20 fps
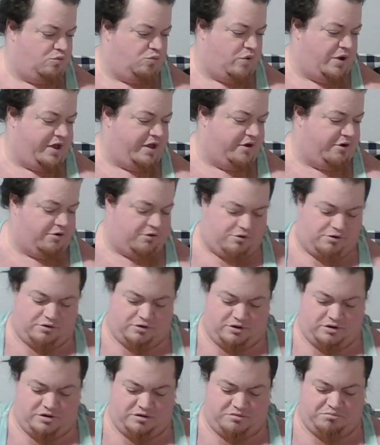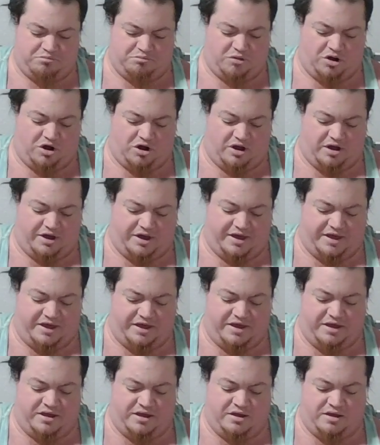where
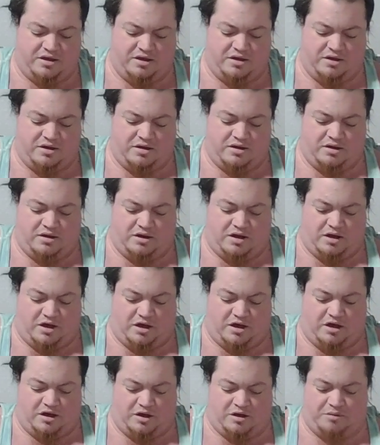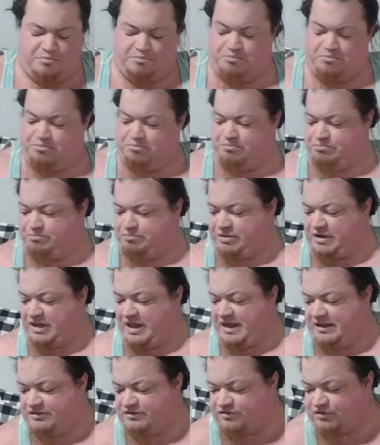my uh,
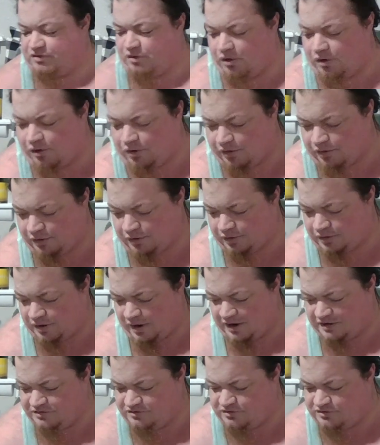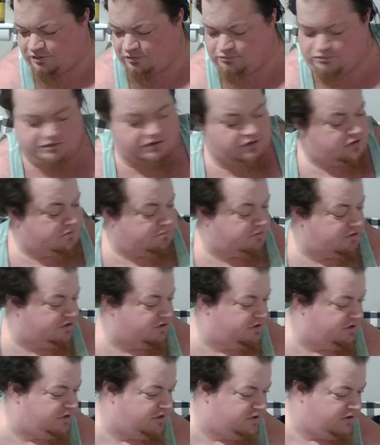plants are. I don't think I'm going
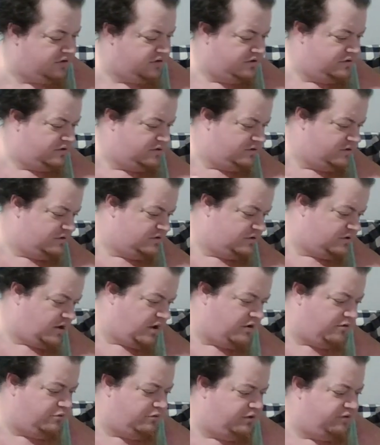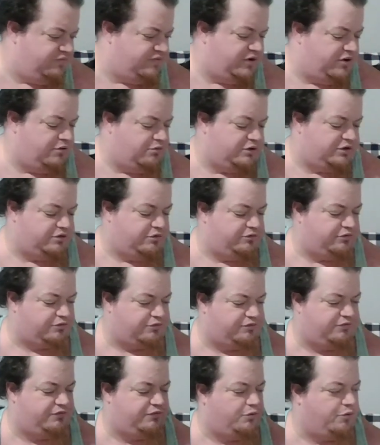to need... I don't even know what those
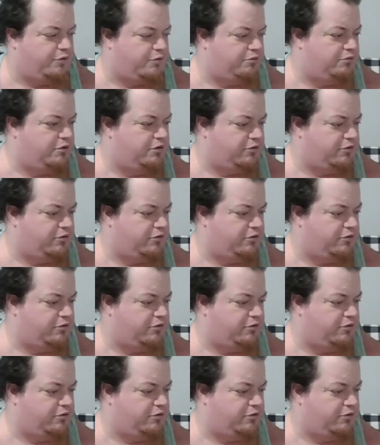are for.